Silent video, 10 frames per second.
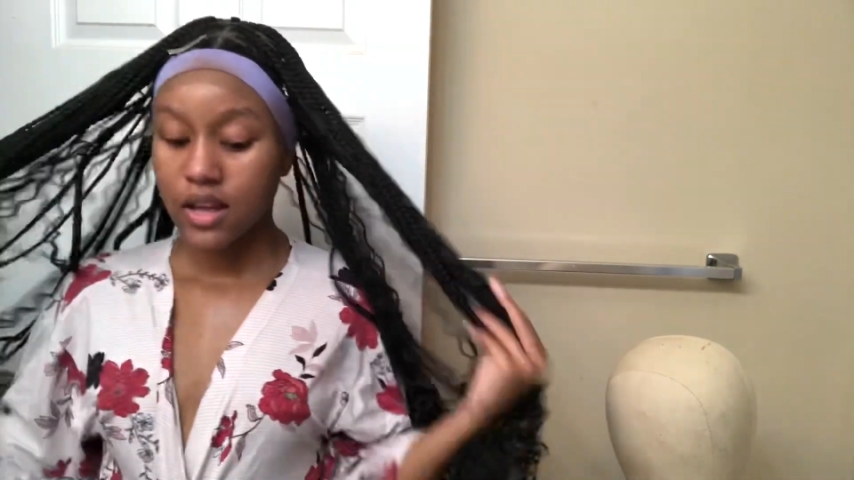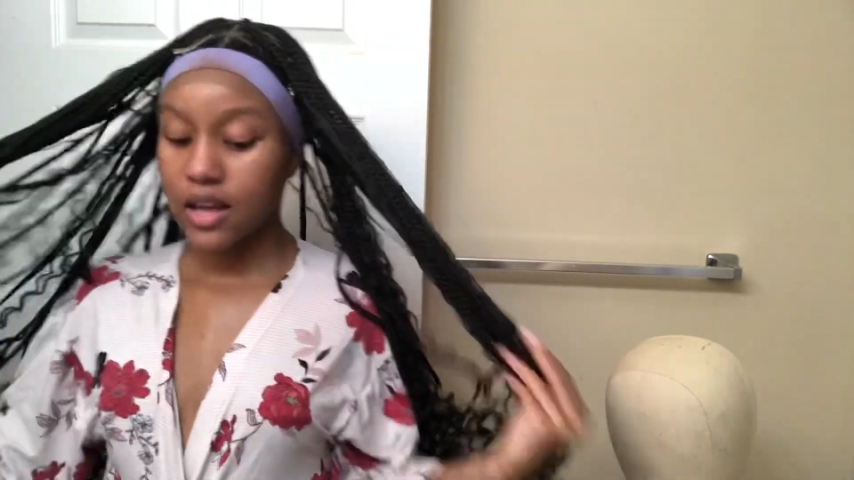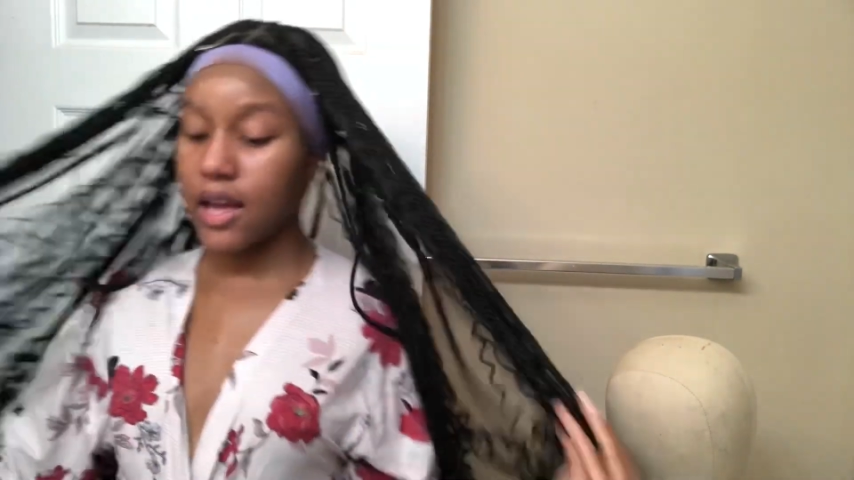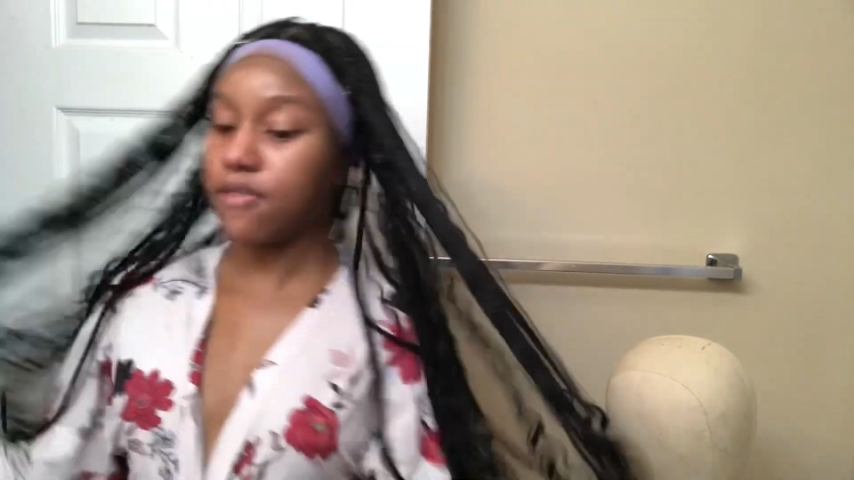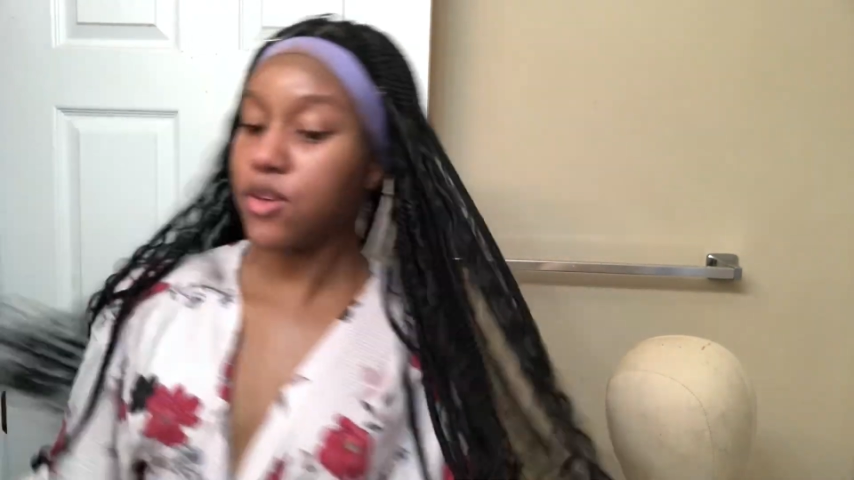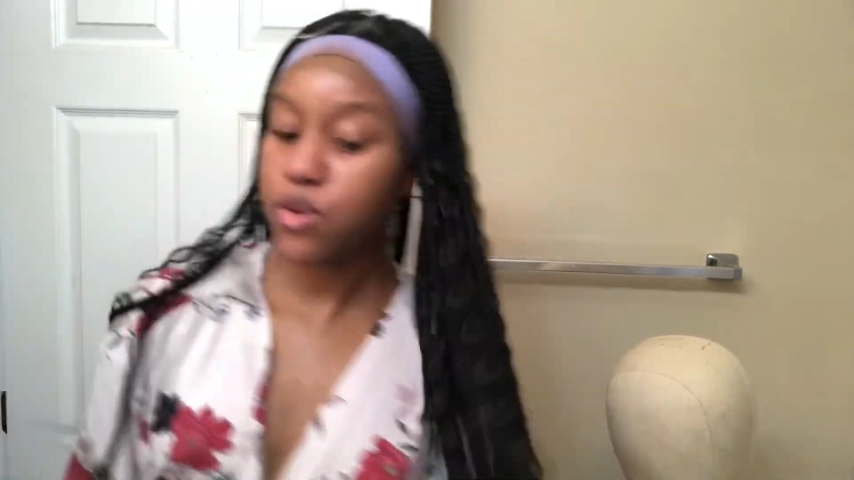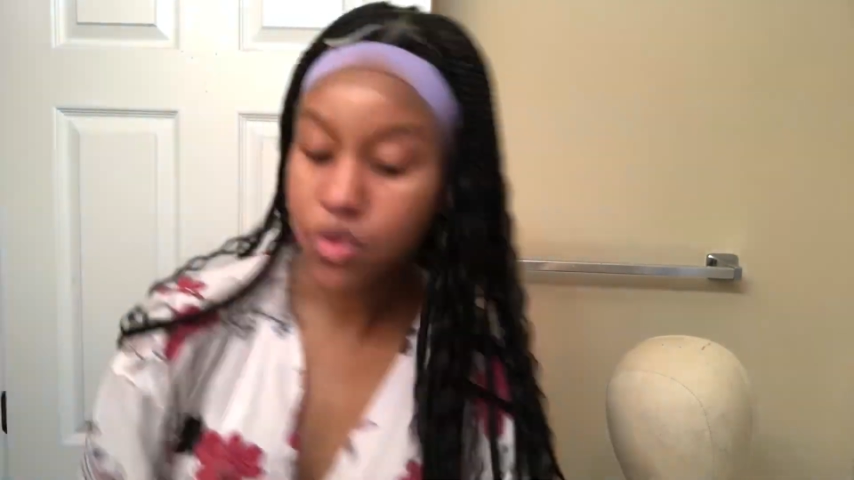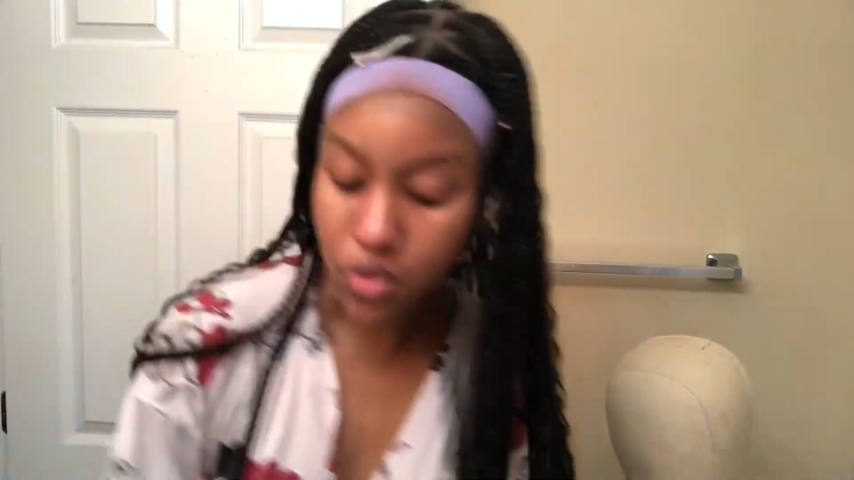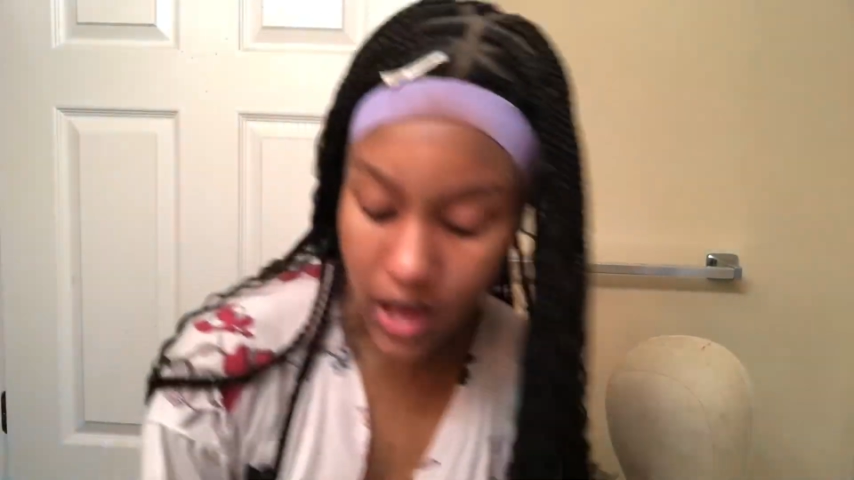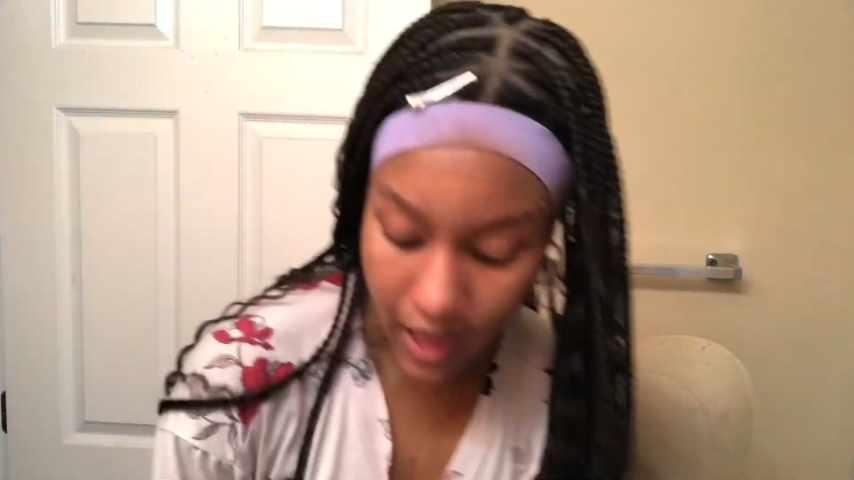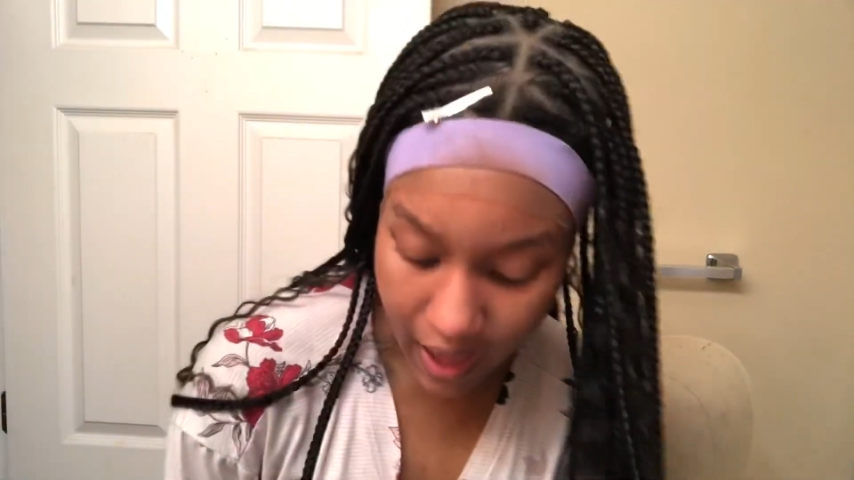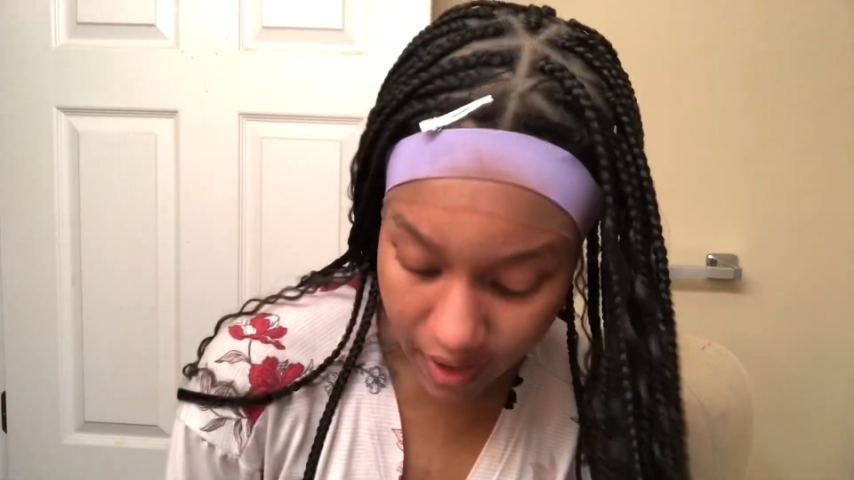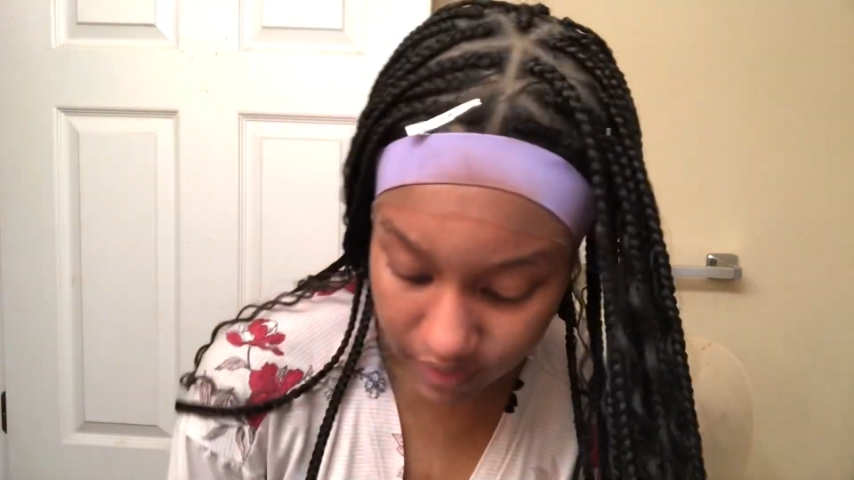If you have